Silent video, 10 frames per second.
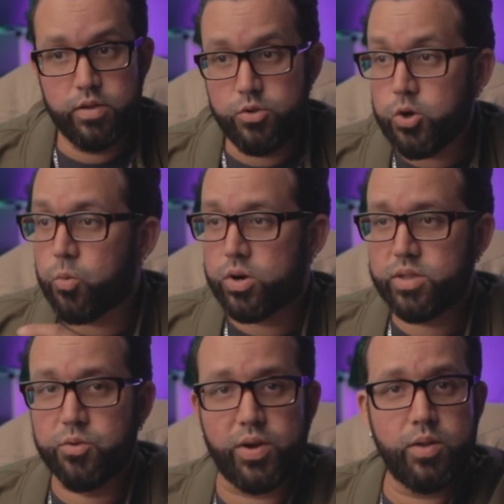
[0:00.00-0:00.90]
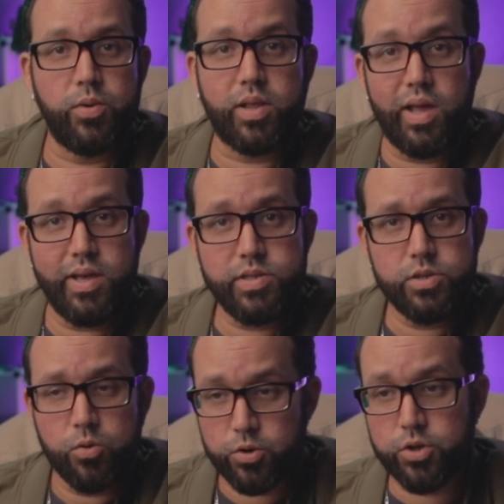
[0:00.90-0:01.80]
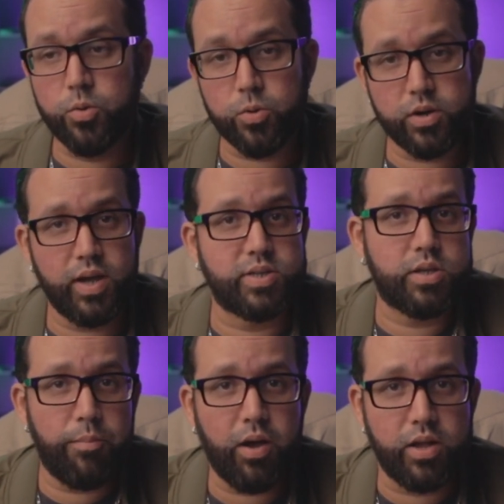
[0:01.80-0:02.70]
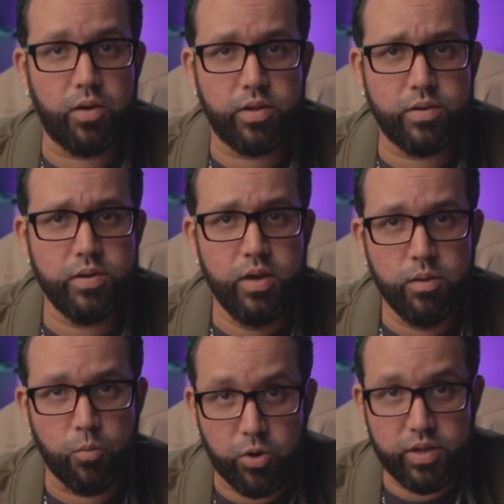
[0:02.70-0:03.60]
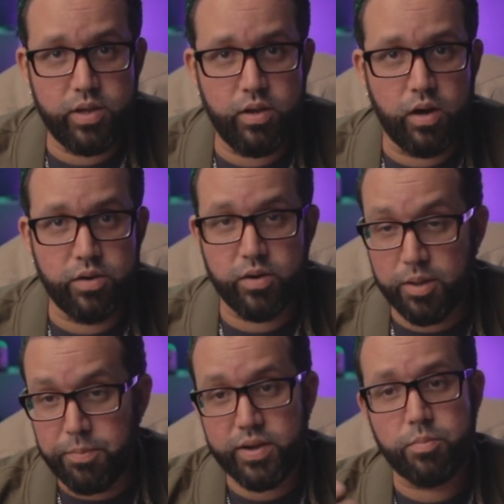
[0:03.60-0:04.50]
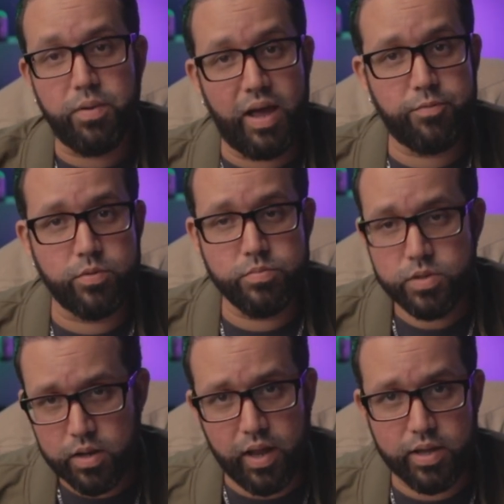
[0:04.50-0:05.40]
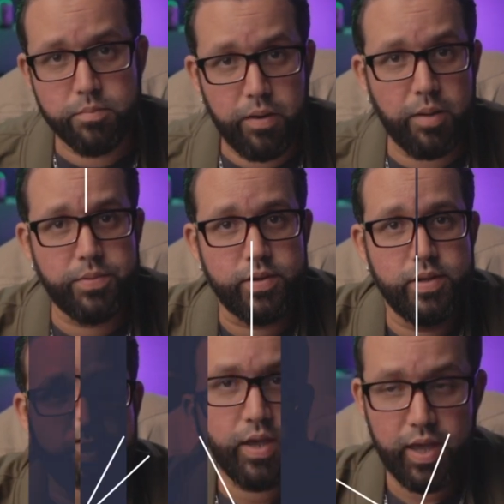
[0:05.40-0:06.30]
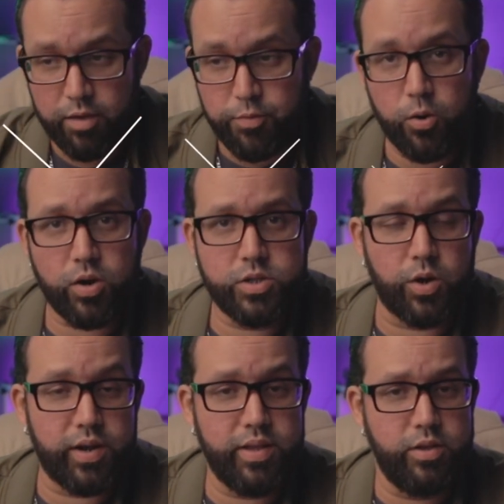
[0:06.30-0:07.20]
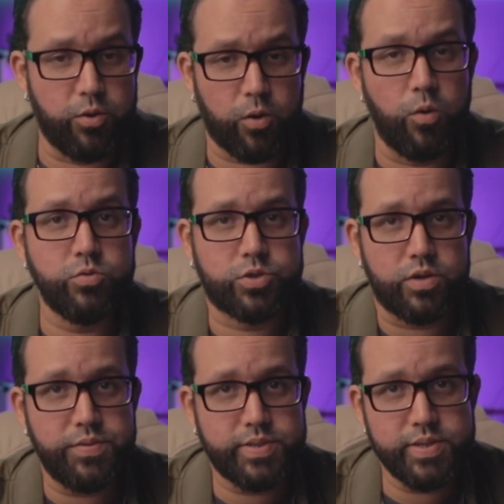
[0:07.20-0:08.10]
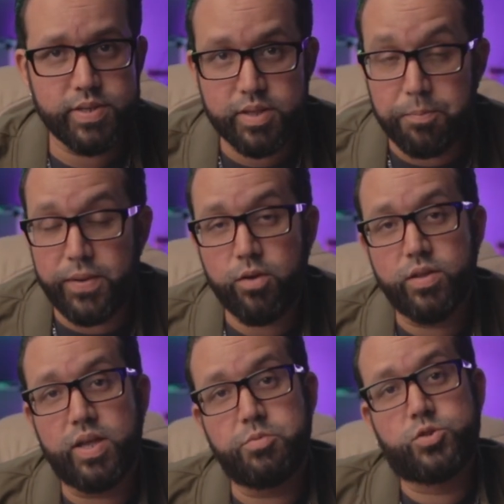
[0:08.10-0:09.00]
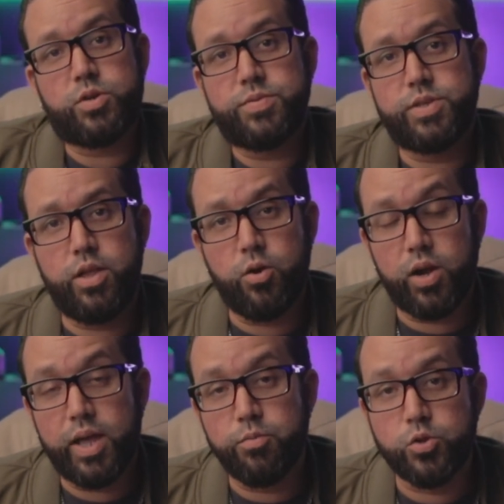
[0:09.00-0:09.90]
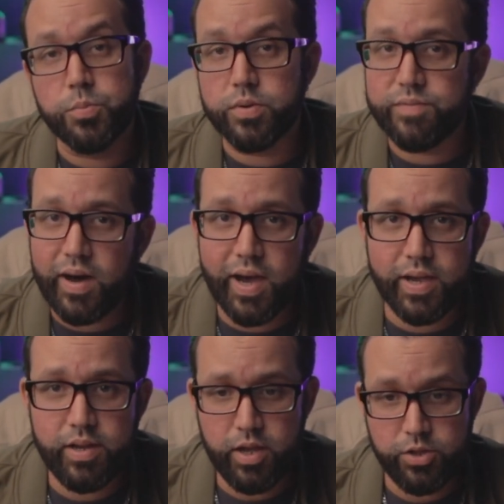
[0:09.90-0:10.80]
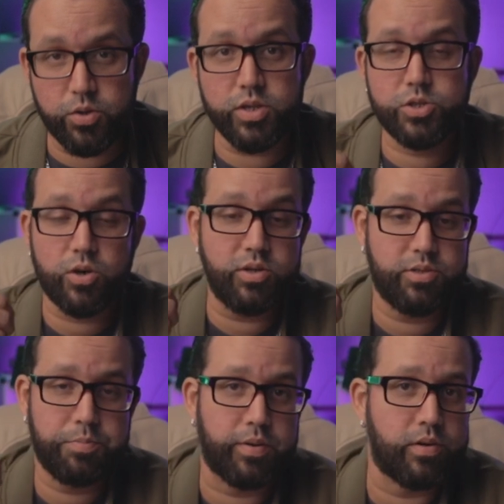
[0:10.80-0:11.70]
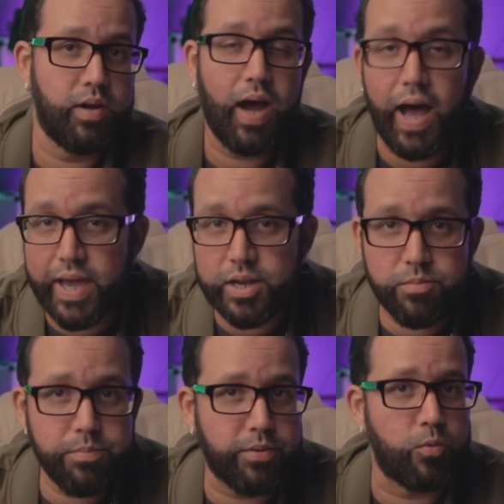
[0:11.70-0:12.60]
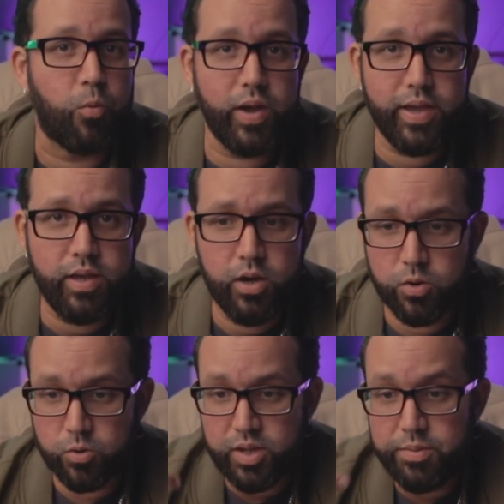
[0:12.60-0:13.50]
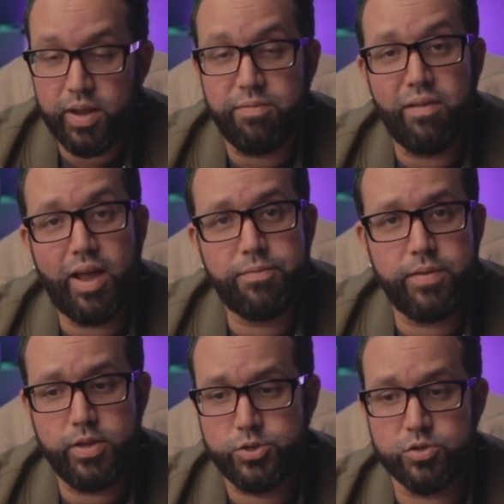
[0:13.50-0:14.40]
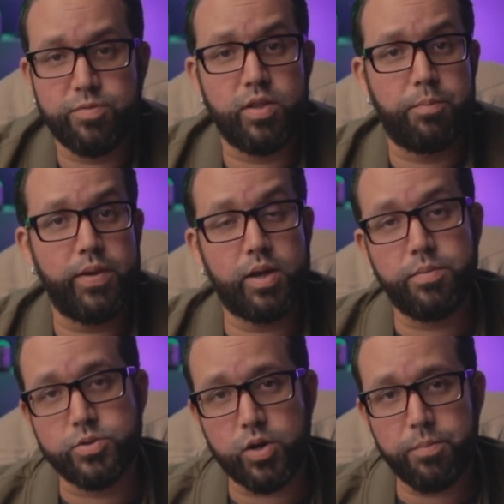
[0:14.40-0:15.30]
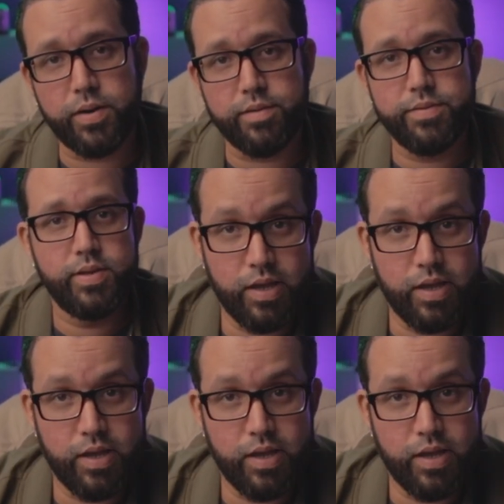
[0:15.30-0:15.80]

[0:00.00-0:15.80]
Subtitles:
You could work directly with clients, or you could work as a subcontractor working under a bigger platform like Poppin. If you are targeting your own services, depending on the types of services that you are able to provide, you can charge per item, per weight, or even a flat fee just for the pickup and drop off.